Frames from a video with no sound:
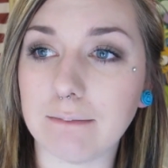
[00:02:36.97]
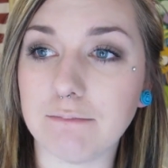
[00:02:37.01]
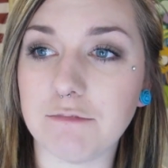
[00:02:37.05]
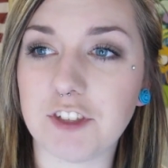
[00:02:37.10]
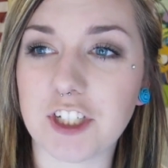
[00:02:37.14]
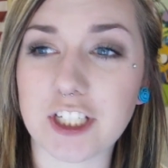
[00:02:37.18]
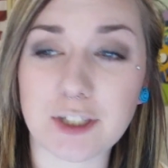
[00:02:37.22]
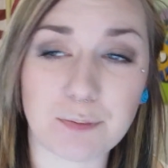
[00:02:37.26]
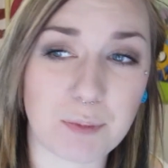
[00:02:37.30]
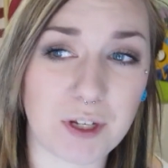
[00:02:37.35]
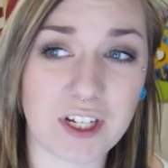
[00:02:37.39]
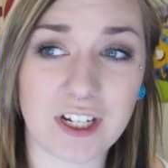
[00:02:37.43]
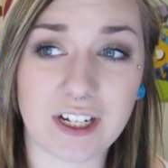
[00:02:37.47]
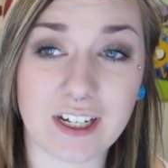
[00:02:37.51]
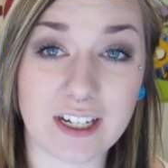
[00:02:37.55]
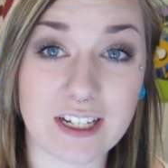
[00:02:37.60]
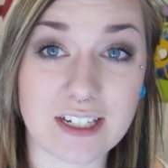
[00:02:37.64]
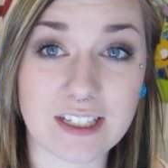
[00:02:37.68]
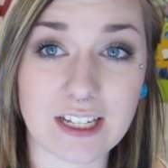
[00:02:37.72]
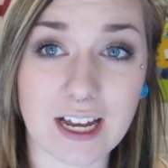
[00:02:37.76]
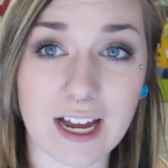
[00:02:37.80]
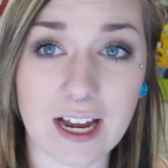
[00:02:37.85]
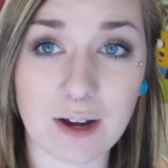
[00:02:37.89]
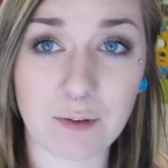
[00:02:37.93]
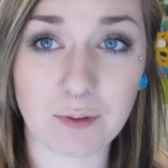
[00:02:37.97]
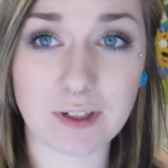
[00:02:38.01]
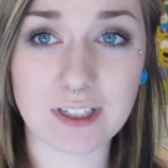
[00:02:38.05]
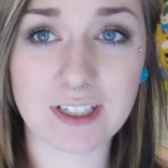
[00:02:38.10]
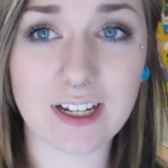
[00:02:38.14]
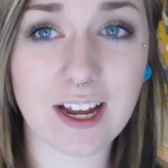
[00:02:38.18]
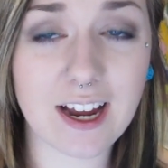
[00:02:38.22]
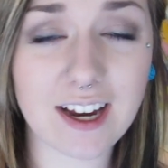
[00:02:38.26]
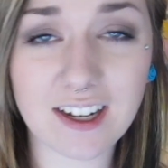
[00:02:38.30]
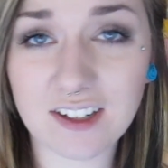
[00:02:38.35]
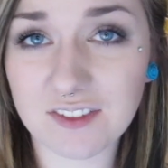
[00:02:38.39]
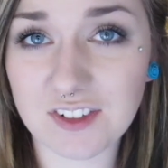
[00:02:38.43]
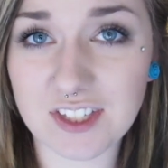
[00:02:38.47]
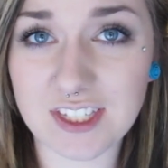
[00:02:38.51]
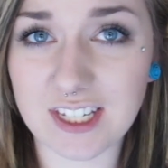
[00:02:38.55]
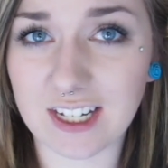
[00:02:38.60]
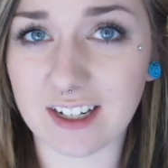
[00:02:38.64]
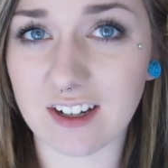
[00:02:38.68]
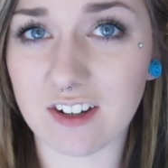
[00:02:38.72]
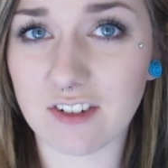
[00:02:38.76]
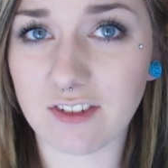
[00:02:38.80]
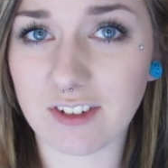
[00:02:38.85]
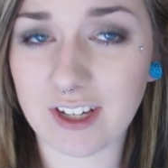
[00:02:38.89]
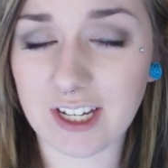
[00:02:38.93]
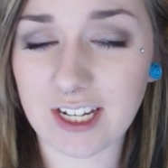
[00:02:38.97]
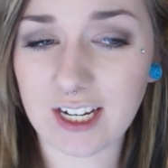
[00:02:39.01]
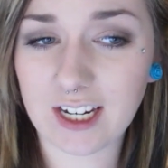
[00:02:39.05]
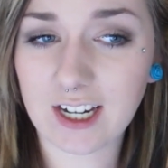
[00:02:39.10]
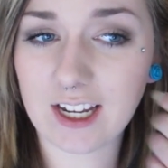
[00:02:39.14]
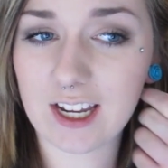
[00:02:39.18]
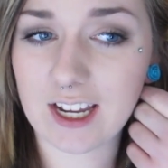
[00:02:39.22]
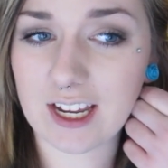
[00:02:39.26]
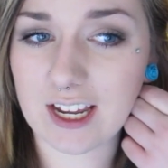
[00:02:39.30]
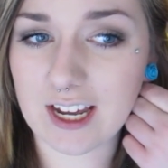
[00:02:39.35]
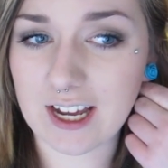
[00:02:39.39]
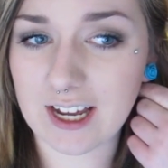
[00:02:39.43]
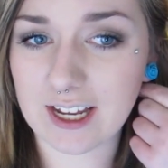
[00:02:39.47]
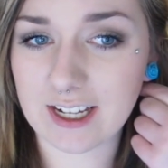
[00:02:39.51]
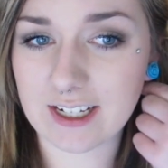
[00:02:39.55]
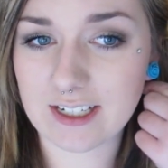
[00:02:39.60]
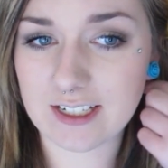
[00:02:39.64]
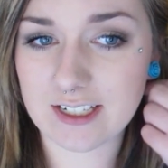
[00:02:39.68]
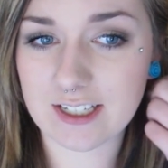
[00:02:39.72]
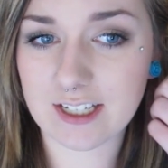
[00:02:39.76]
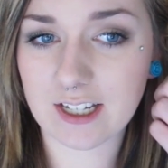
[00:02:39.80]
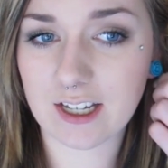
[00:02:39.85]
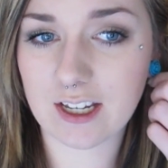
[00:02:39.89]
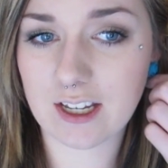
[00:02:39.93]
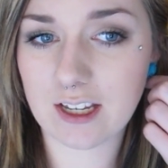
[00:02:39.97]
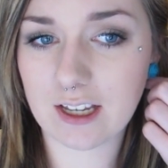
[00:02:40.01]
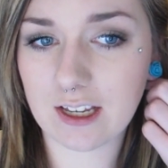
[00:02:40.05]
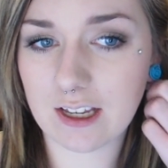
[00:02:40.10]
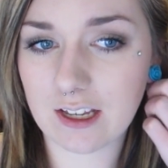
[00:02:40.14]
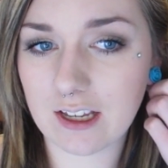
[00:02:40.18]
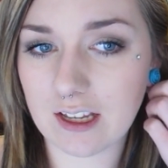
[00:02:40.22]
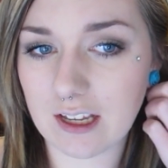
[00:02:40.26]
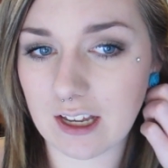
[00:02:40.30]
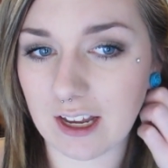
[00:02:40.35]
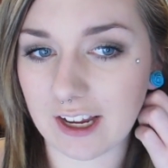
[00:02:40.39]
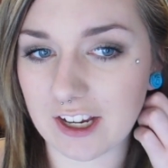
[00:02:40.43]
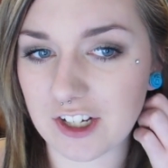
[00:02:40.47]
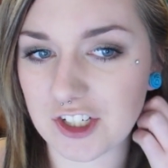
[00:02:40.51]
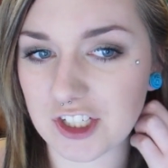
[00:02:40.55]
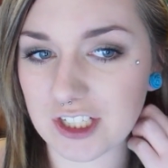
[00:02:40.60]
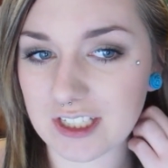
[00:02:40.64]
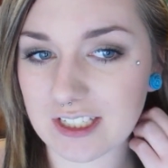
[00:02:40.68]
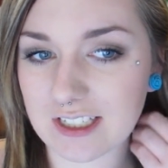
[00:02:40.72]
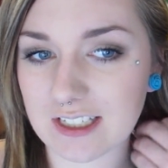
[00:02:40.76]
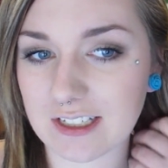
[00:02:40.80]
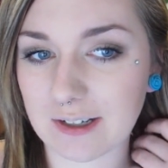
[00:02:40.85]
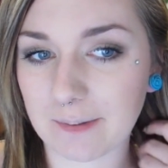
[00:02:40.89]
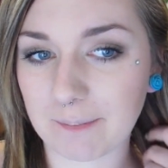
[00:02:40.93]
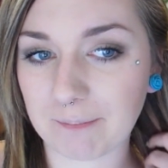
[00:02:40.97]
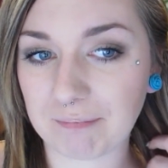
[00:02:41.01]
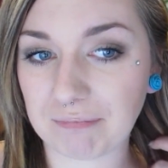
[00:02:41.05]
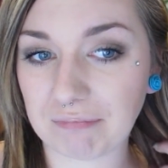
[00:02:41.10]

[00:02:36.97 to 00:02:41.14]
just because I was kind of sick of it and I just